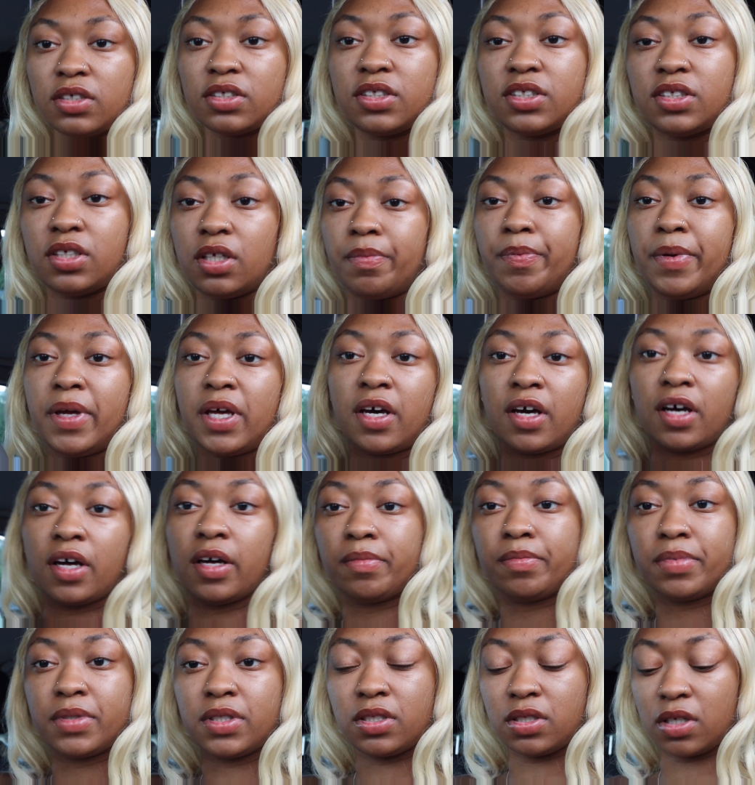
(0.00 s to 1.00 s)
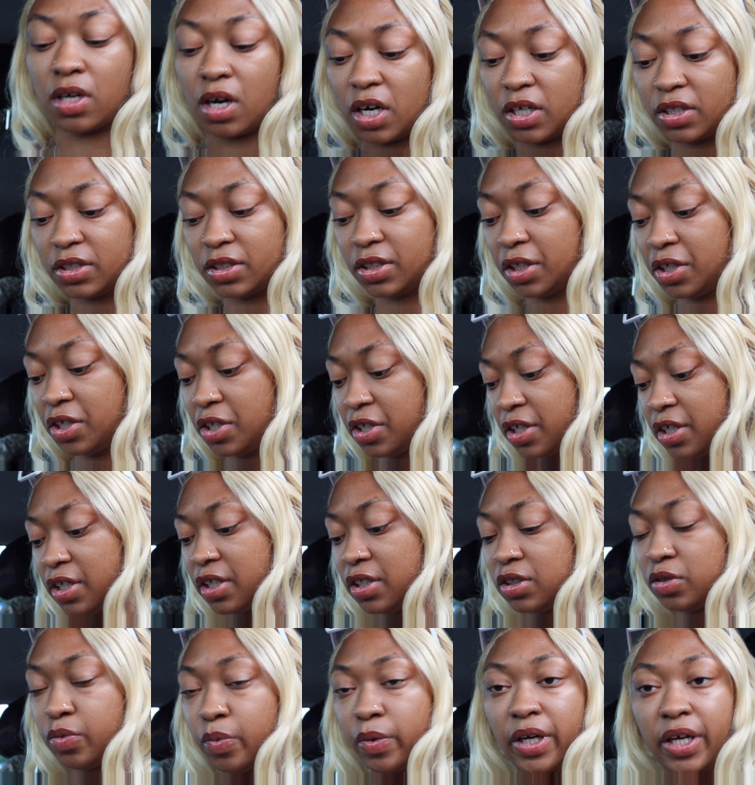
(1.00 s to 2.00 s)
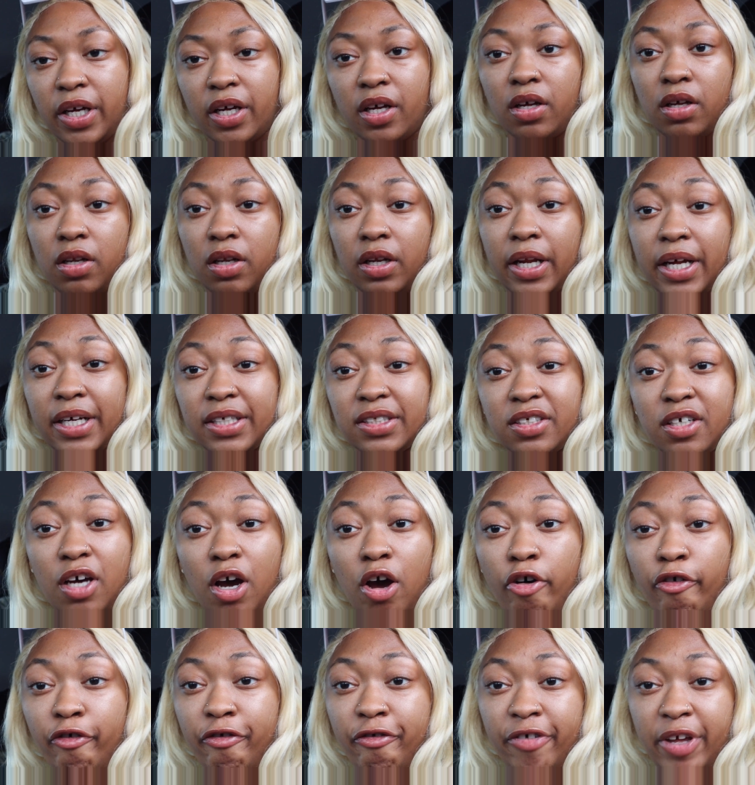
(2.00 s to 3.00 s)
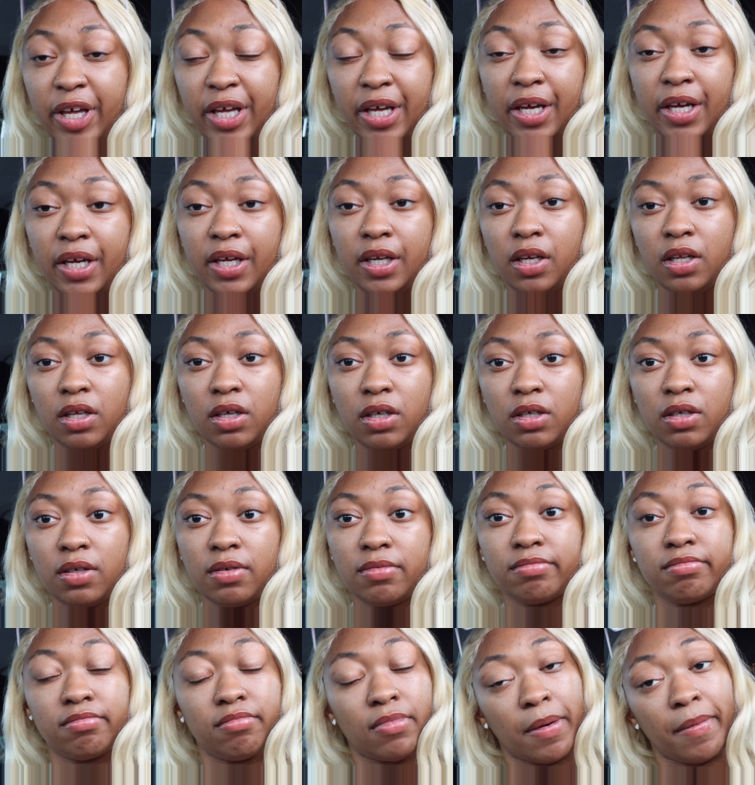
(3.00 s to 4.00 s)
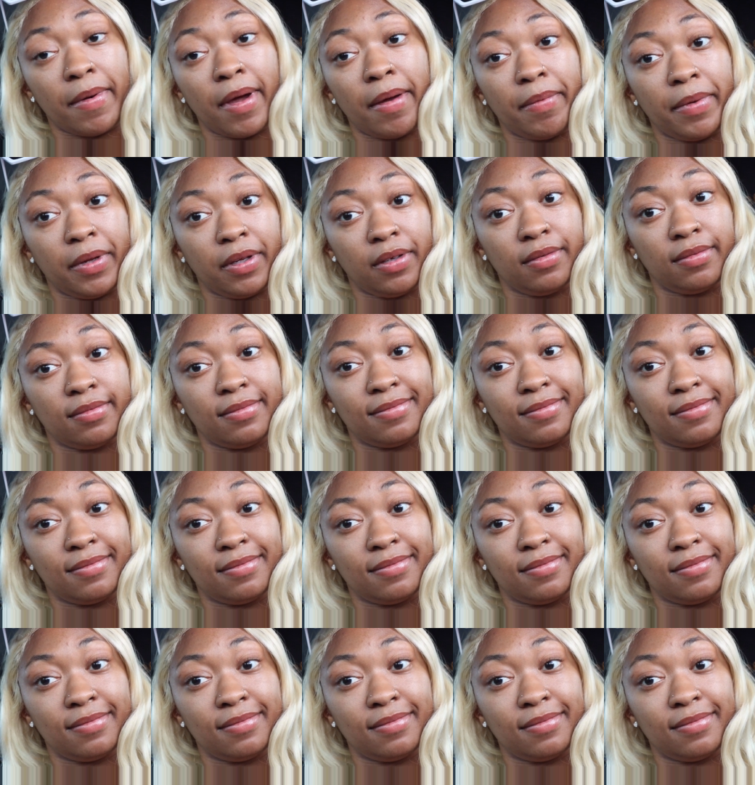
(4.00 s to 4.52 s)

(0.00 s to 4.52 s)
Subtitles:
sippy cups are secured as well. Let's go feed my baby.